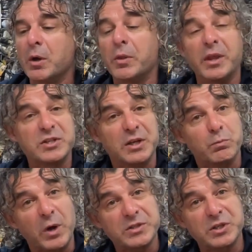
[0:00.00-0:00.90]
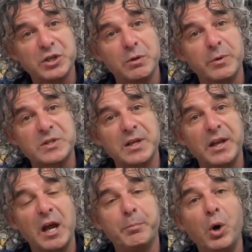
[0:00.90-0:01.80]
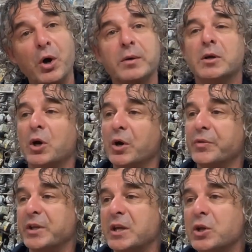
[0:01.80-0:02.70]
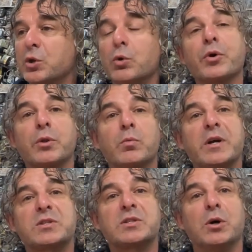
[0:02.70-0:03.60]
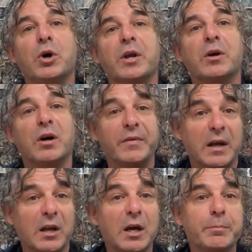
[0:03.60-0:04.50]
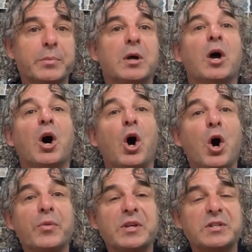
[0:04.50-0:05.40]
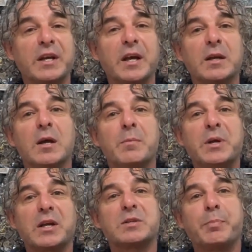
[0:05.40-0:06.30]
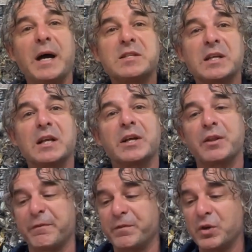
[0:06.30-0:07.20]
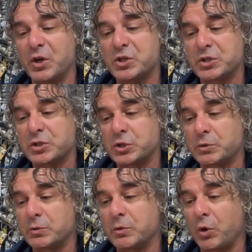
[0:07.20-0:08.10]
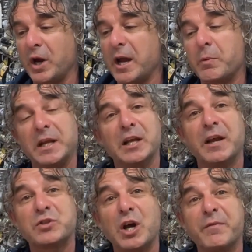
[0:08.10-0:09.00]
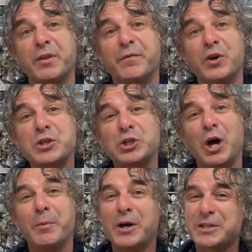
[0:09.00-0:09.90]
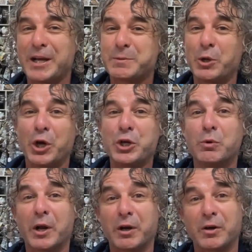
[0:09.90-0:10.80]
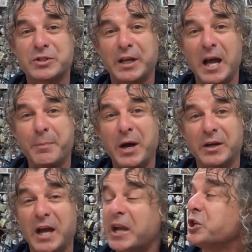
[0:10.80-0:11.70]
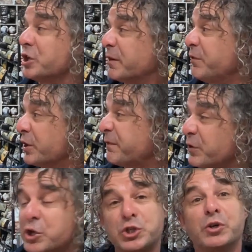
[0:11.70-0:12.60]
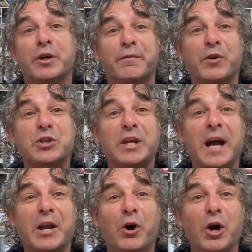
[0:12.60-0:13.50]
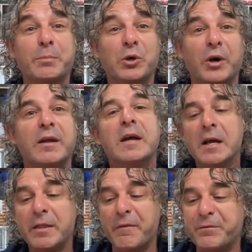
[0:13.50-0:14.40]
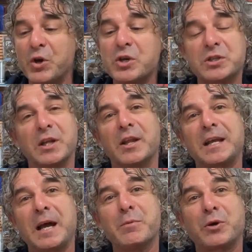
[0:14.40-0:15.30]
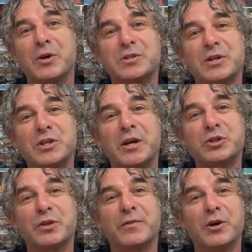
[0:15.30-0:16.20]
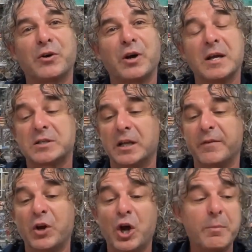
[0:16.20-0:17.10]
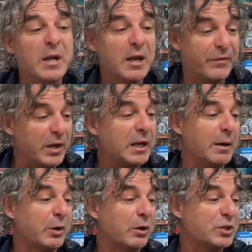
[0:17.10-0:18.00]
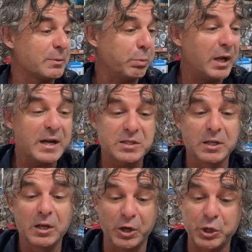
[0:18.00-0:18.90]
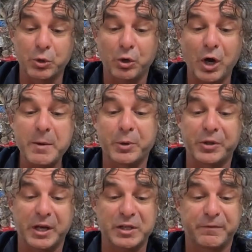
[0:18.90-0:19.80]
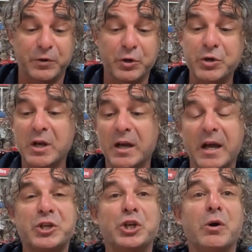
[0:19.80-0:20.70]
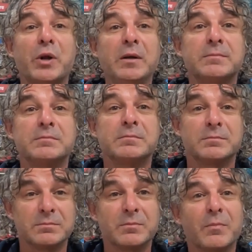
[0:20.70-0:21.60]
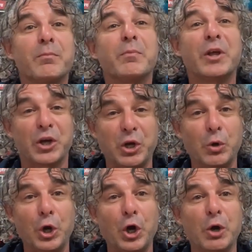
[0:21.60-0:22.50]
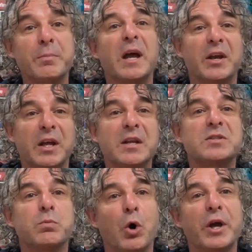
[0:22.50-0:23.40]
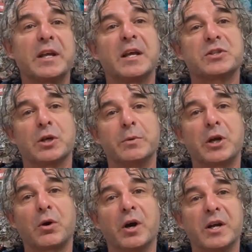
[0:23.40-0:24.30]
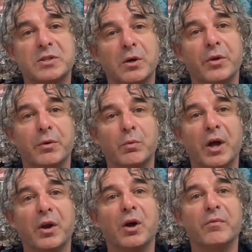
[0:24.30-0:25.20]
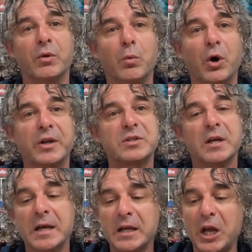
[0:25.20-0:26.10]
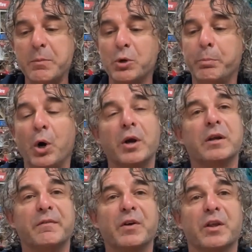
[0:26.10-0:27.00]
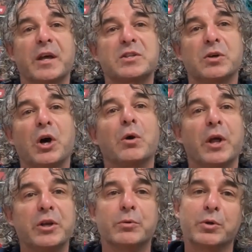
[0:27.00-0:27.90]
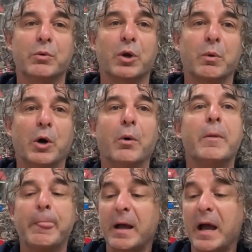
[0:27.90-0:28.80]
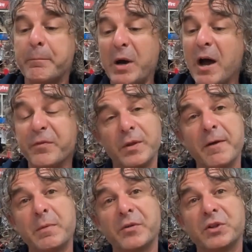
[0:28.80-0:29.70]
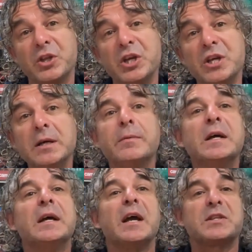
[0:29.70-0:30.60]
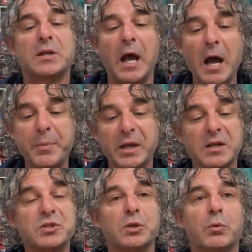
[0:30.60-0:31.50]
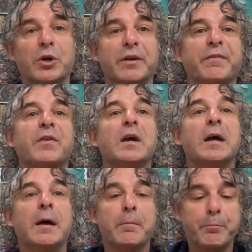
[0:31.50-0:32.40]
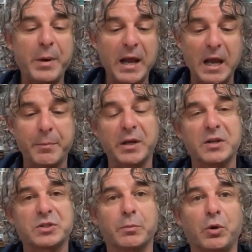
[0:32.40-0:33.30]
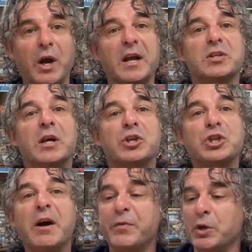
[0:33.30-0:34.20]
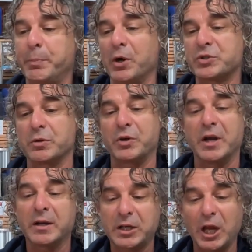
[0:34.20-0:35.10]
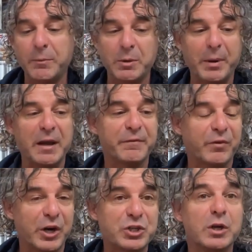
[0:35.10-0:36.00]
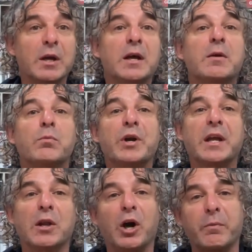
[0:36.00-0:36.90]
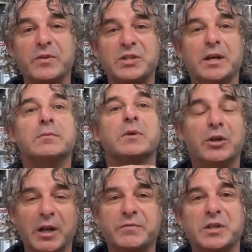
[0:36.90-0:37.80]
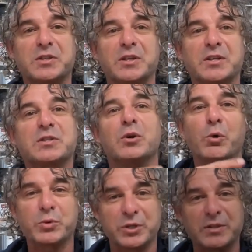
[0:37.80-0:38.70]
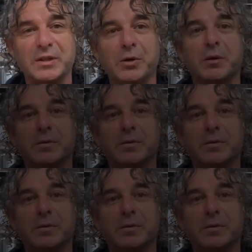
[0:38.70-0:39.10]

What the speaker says: there's once a year we set our pot on the northwest side of our lump on the sand, because basically the first cray, when he leaves home for the first time, I say it's a bit like you running across the car park naked. You're going to find the first tree or the first car to hide behind. The first thing that they come across, those young juvenile crays that are leaving home, if they come across a place like your cray pot that has food and shelter, they're going to call it home, and hence why you get so many crays on the run of the whites. Keep your pot in front of that cycle and you'll do really well. Apart from that month of the year, it's up against the reef, back up against some cracks, shuffle your pots around, keep your bait fresh, rig it like we said, and you'll have success all season long.